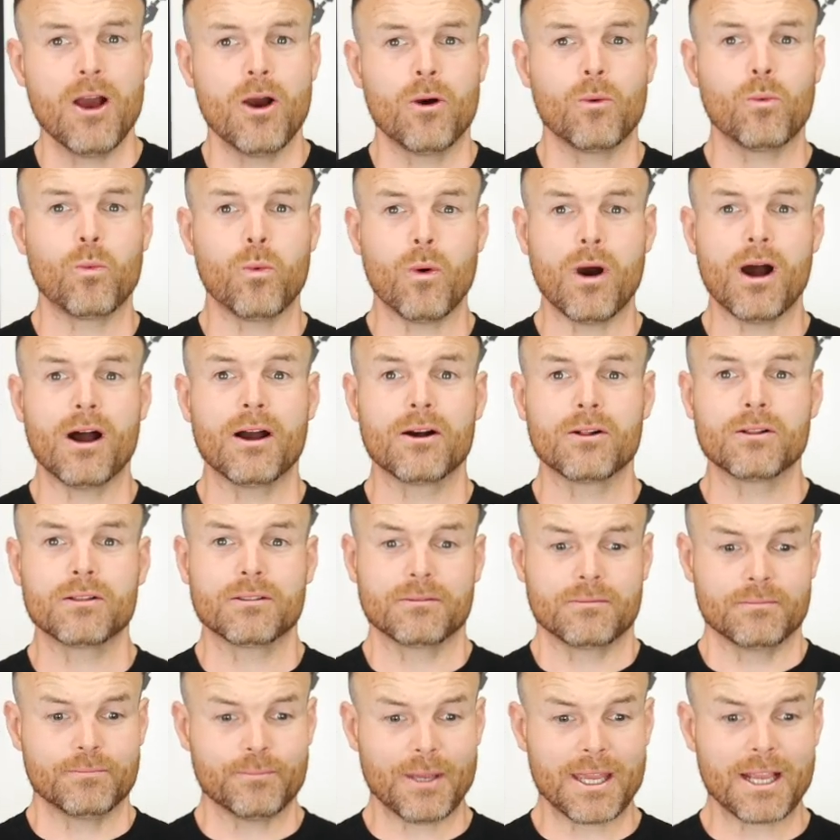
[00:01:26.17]
while
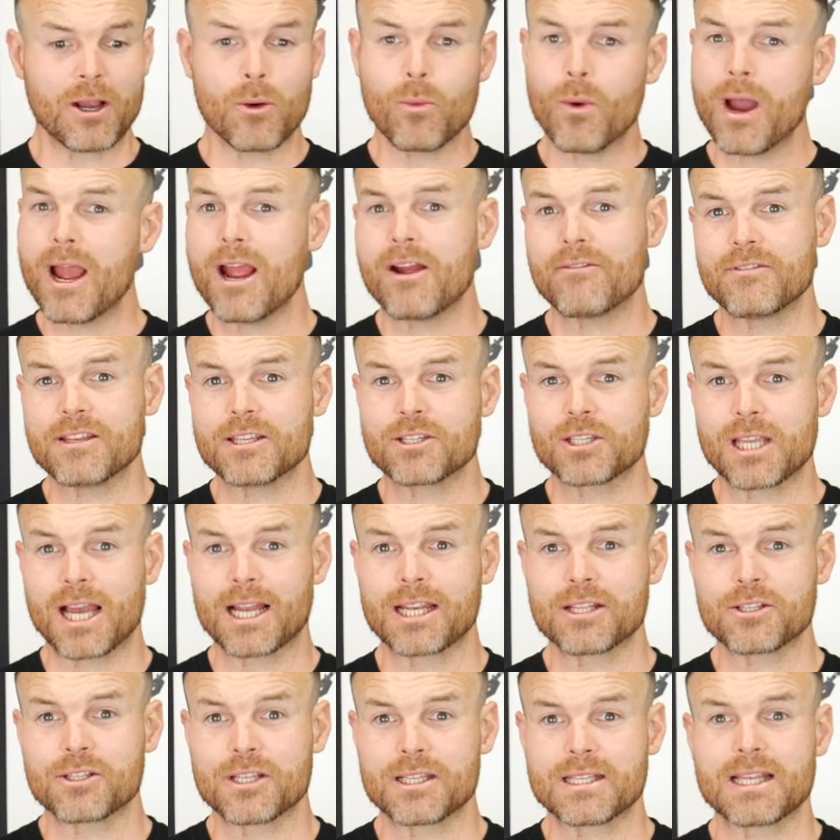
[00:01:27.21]
being aware of these
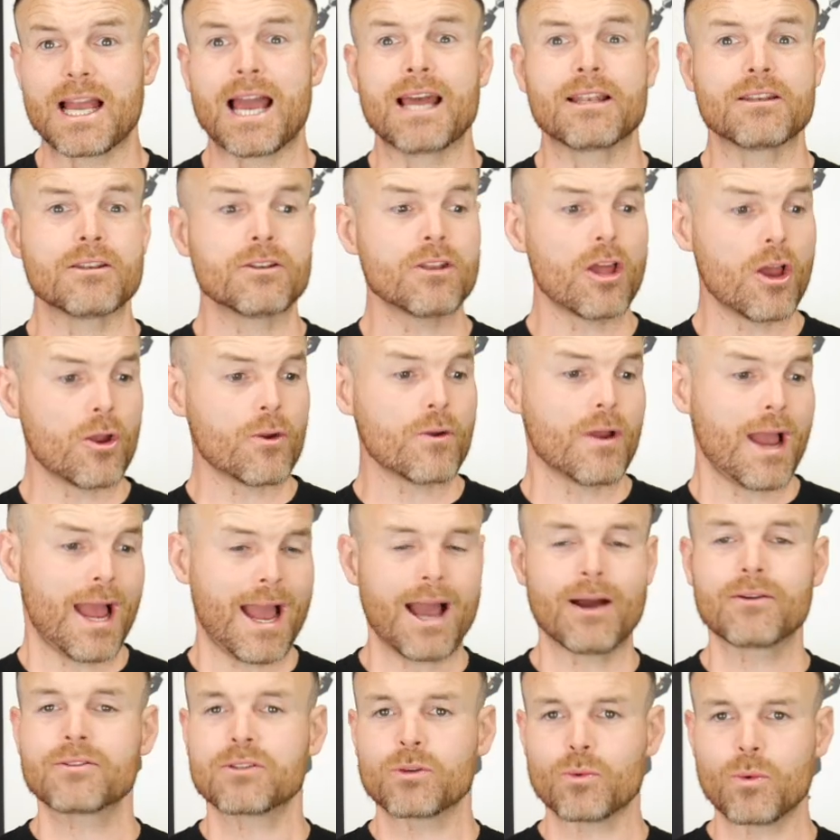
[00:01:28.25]
challenges and know
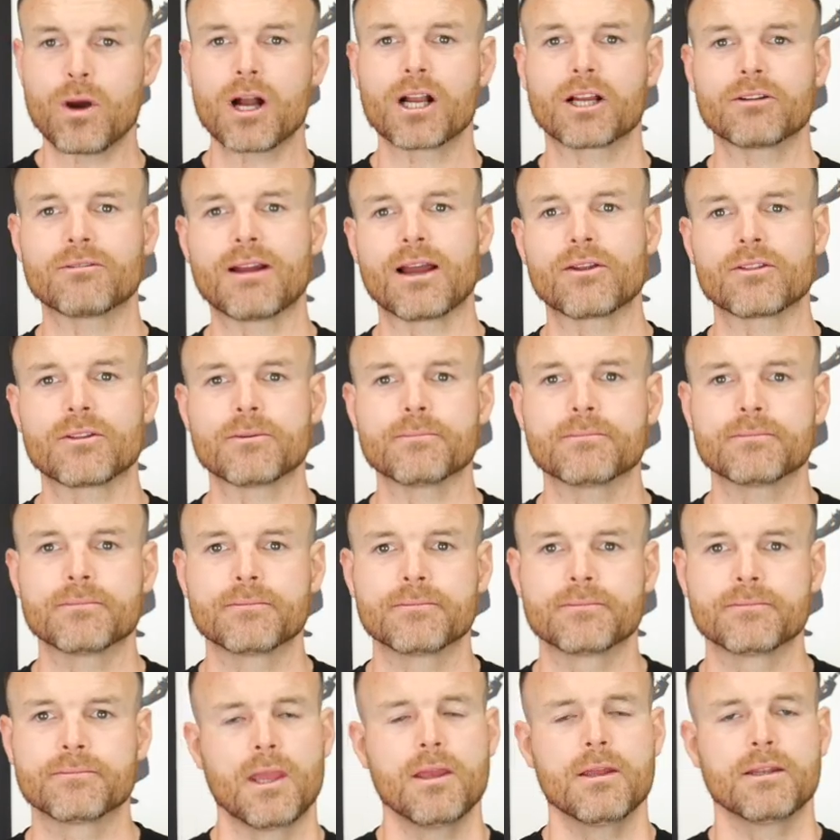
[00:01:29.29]
how to work around them.
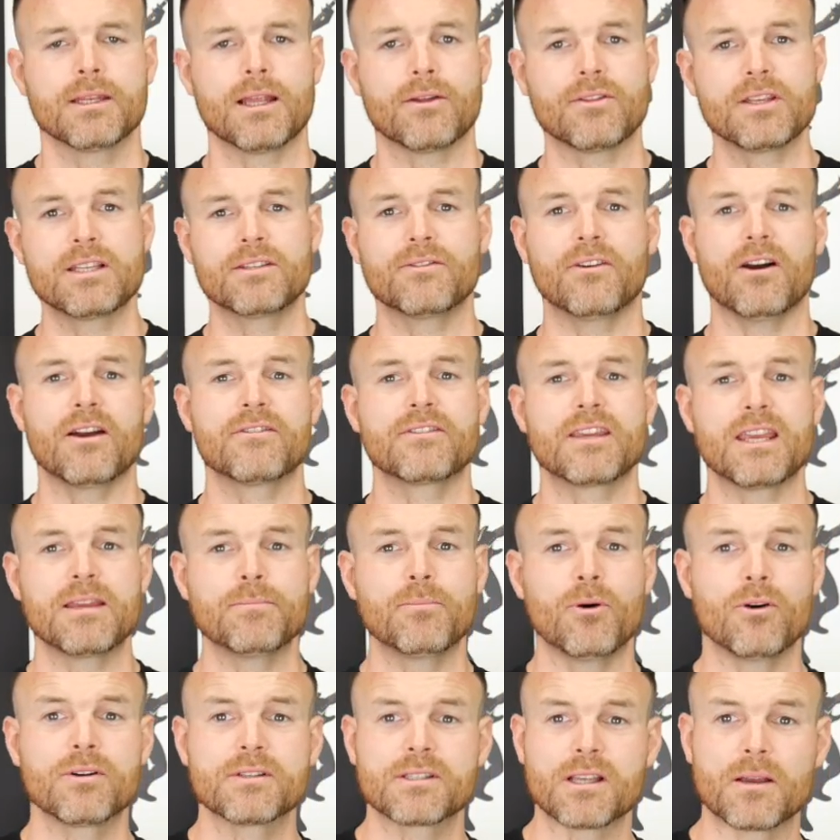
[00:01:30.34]
Now, these 5 key
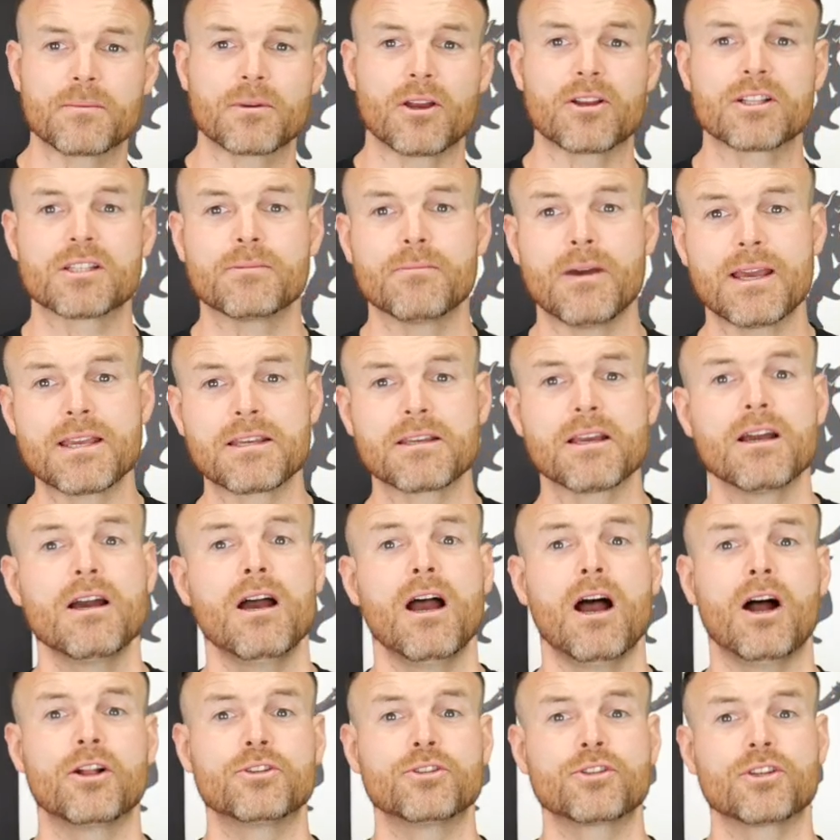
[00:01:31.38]
points that I'm going to make
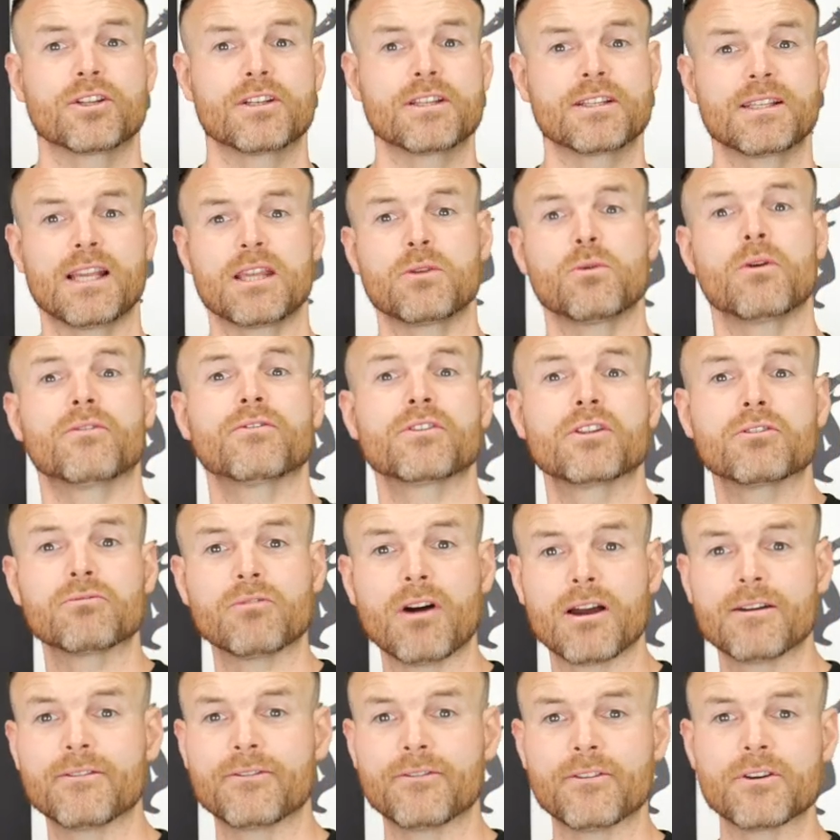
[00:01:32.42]
are just going to set you off on the
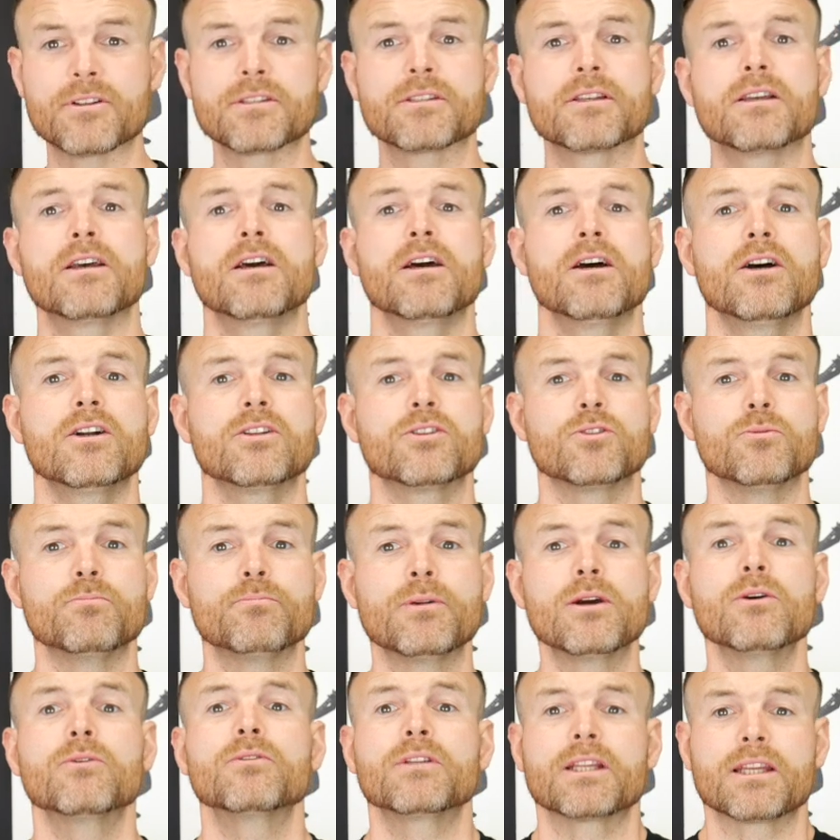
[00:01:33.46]
right foot to
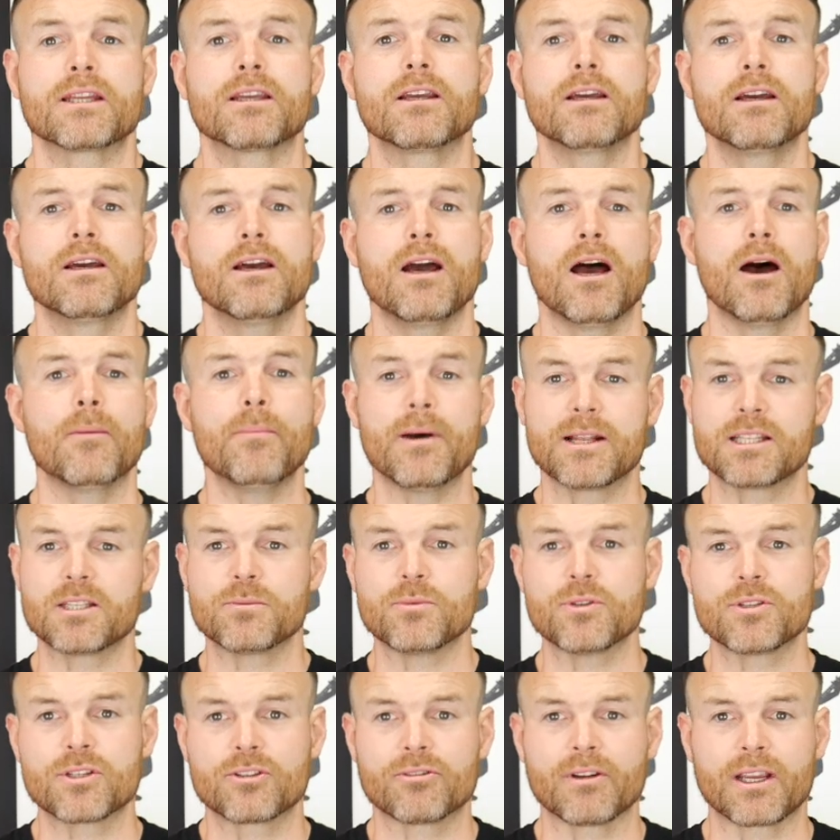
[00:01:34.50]
building a better
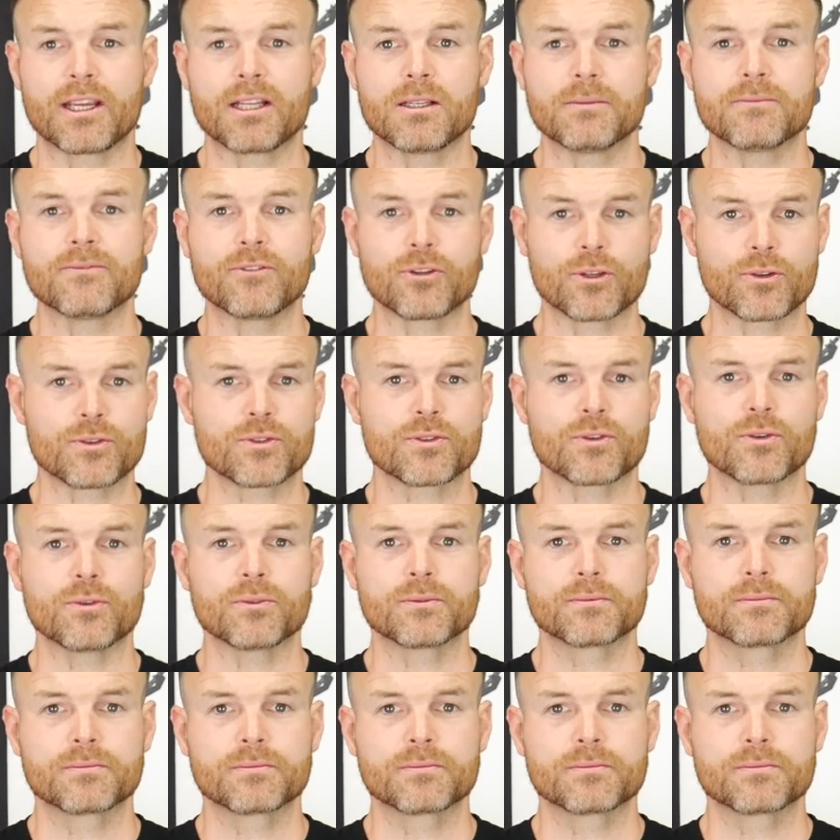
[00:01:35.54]
music curriculum for your school.